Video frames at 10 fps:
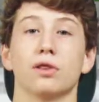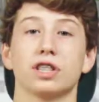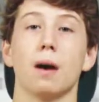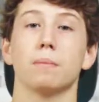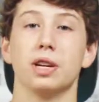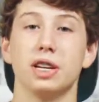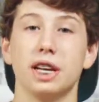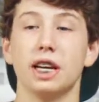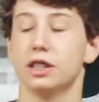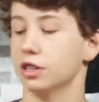it's time to
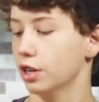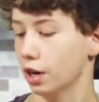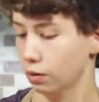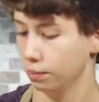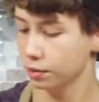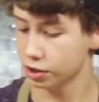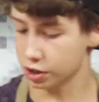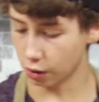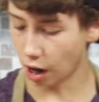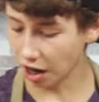knead the dough.
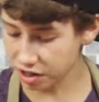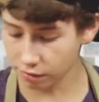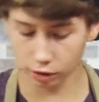So I just have a